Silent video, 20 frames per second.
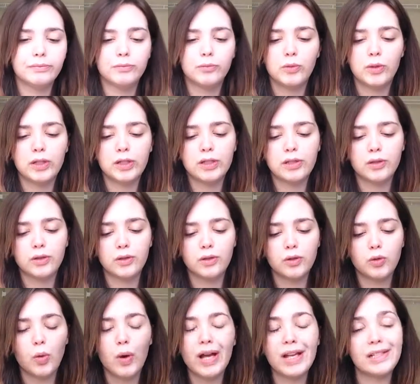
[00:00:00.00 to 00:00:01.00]
once or
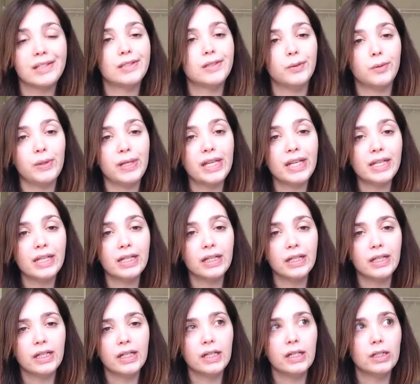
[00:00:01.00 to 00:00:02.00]
twice a week.
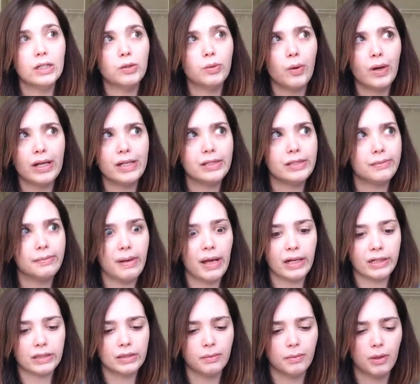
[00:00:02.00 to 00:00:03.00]
Twice
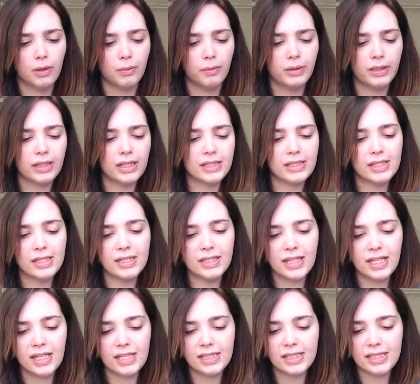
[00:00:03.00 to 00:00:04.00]
maximum. But this is
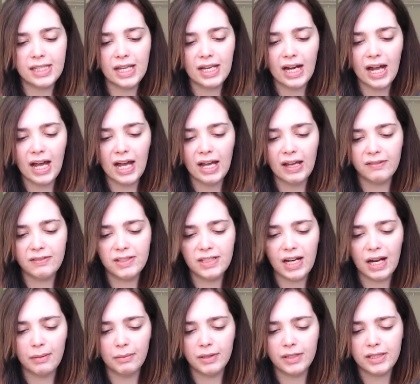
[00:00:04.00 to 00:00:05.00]
the St. Ives
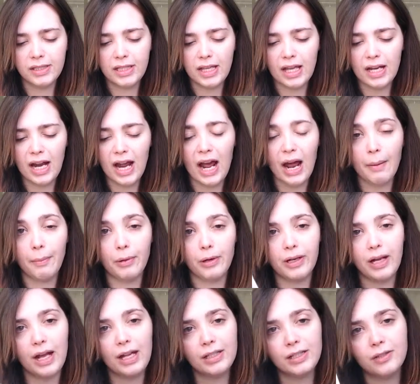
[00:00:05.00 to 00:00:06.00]
Timeless Skin
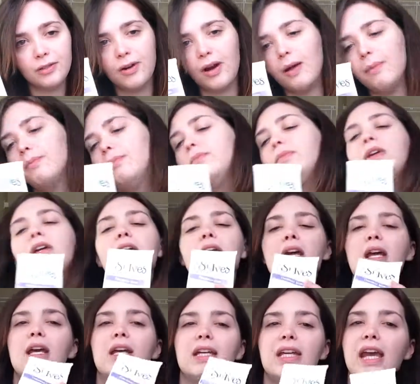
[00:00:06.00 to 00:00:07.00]
Apricot Scrub.
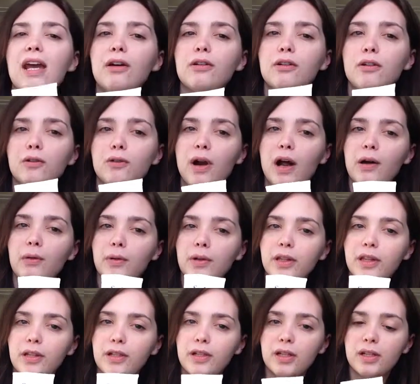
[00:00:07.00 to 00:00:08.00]
Can't go wrong
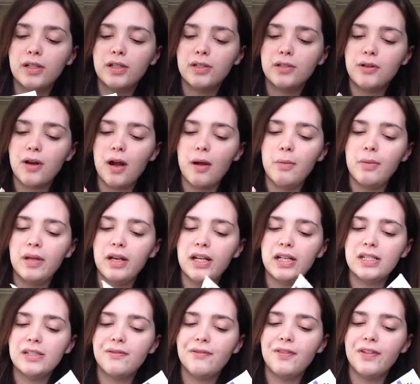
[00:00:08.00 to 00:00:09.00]
with a good scrub. It
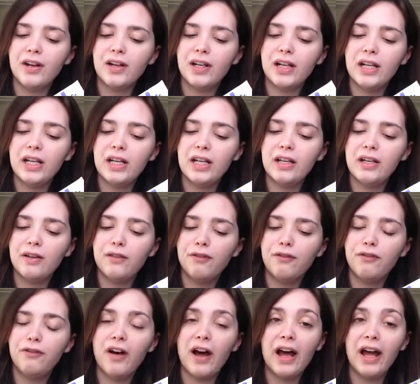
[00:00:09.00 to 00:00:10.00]
is very
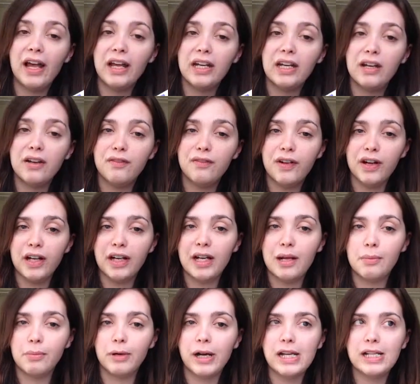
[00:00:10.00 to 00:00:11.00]
fine and very
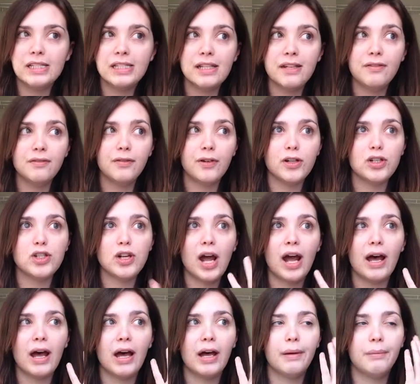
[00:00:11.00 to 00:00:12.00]
abrasive, which
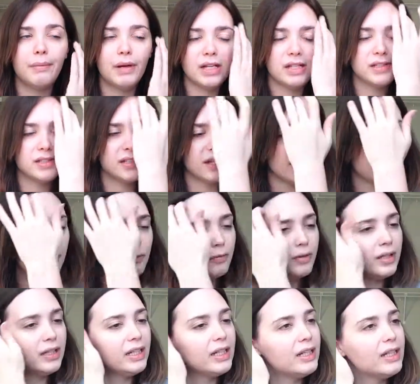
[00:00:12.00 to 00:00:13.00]
my skin
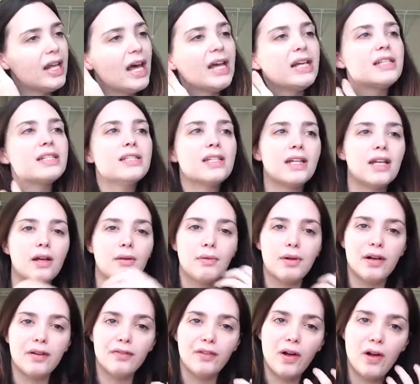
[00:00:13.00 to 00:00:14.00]
really likes to get
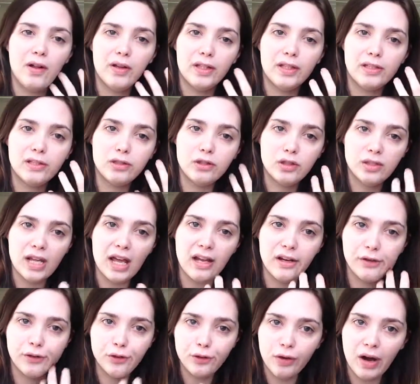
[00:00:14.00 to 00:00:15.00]
rid of all this
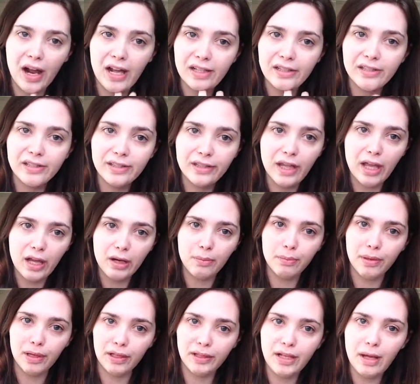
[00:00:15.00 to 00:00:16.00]
dead, dry skin
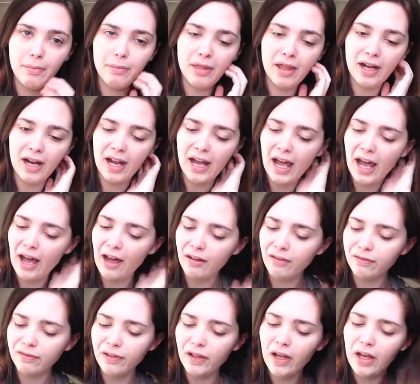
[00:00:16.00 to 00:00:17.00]
buildup that I
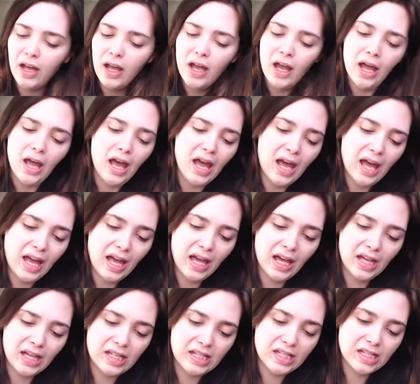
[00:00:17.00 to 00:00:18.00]
have.
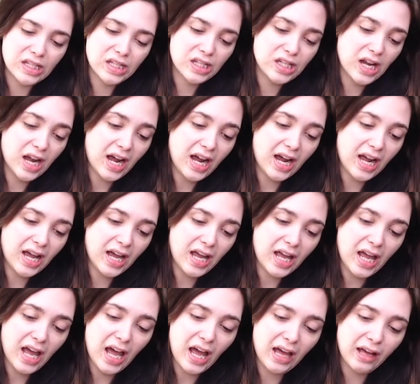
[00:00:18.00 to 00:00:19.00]
And
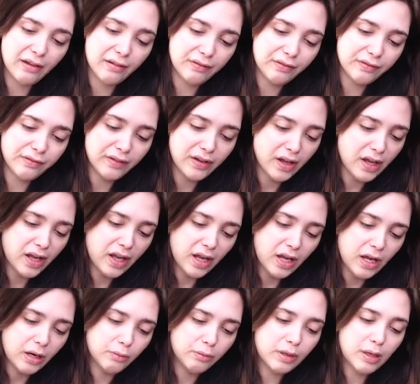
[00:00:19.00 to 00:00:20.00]
I have
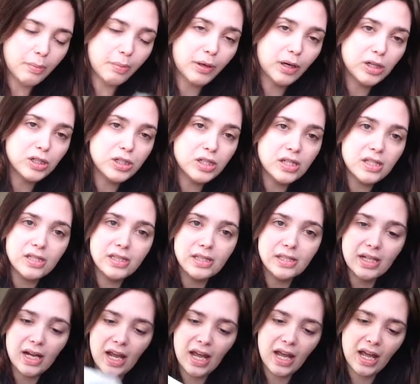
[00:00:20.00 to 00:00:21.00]

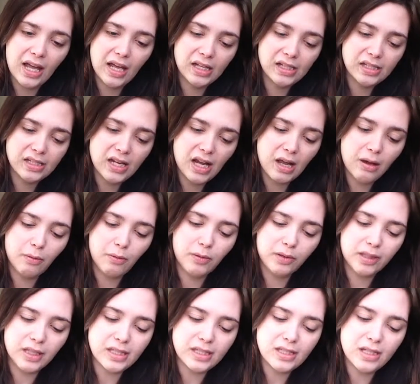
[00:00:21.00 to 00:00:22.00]
repurchased, and I
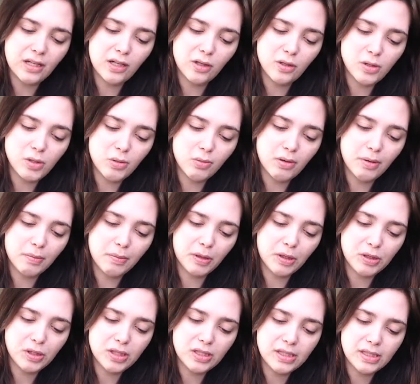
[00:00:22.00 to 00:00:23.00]
will continue to
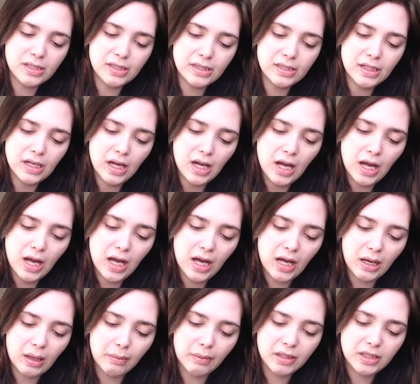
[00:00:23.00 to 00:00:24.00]
repurchase
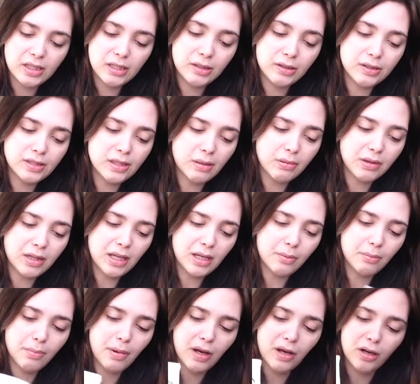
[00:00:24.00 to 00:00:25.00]
until
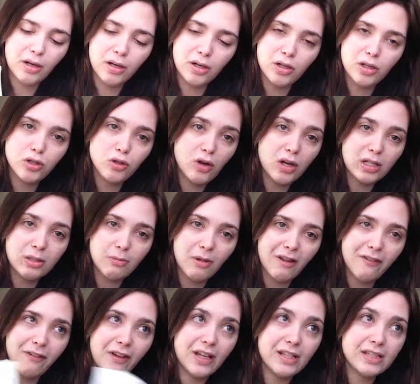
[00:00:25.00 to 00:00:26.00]
something better strikes
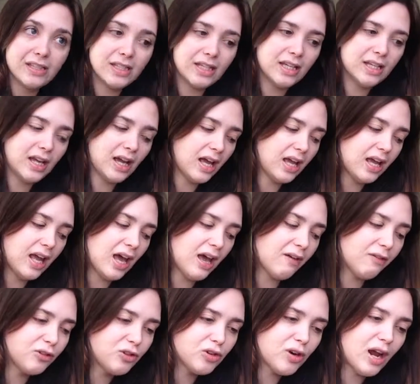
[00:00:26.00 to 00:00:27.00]
my fancy. I
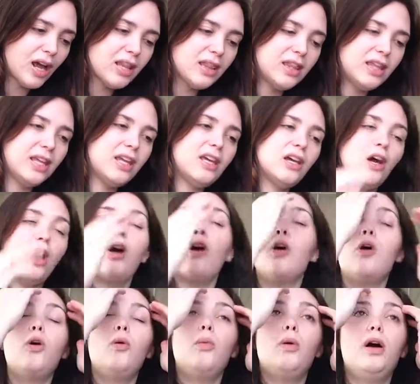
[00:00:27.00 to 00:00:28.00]
have tried the
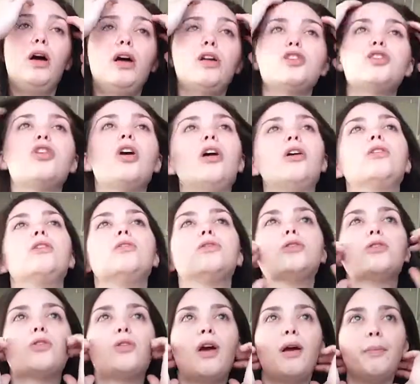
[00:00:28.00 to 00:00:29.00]
jojoba charcoal
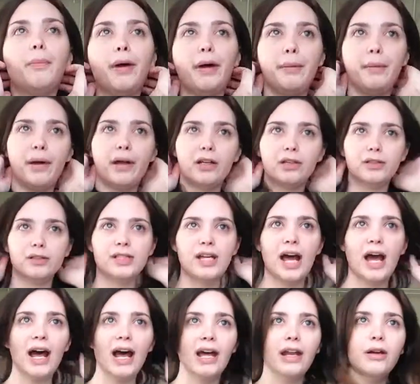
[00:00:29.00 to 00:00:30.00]
scrub by Michael
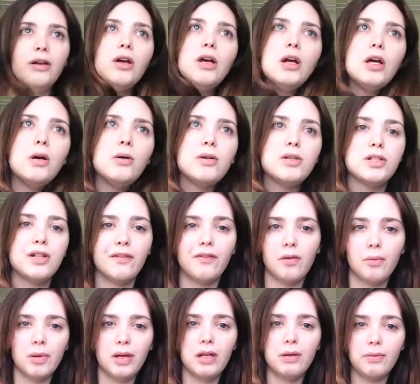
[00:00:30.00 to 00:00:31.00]
Todd, which
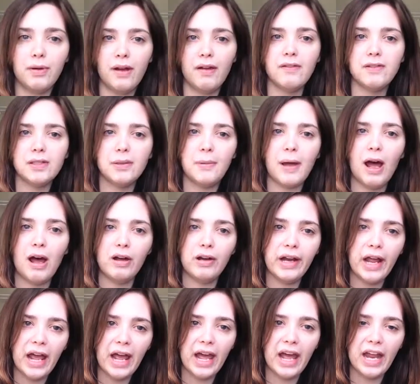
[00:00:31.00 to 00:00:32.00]
everybody raves
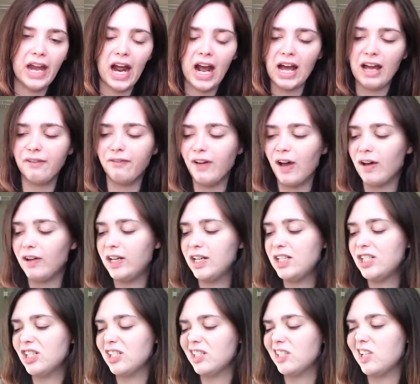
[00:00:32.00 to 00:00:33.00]
about, and I found it
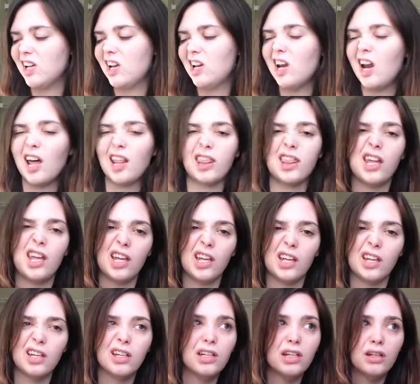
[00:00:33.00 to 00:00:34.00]
just did
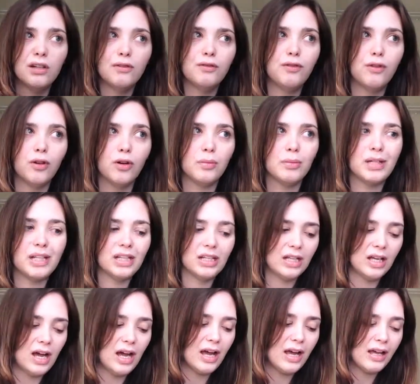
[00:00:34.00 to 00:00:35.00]
nothing for
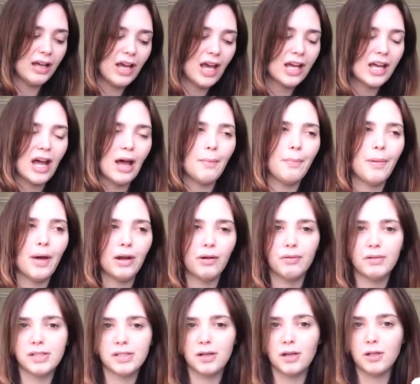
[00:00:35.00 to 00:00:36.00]
me. I got better
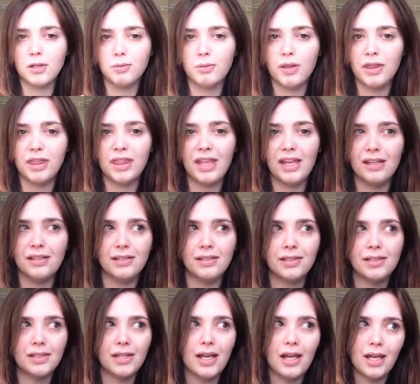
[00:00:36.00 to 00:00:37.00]
results with
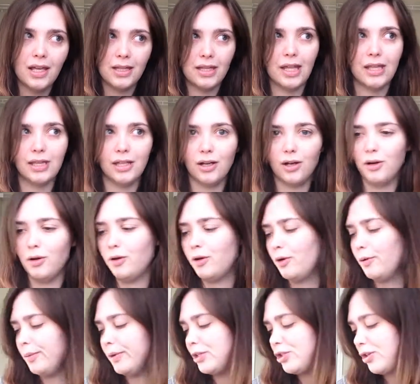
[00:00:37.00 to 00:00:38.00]
this than the
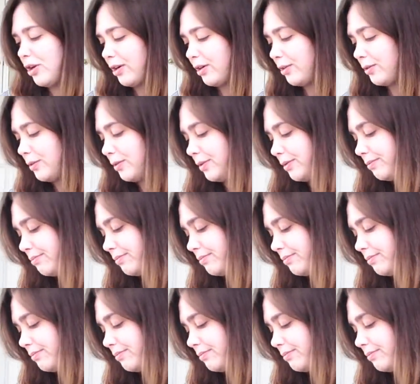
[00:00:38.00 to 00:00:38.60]
jojoba charcoal.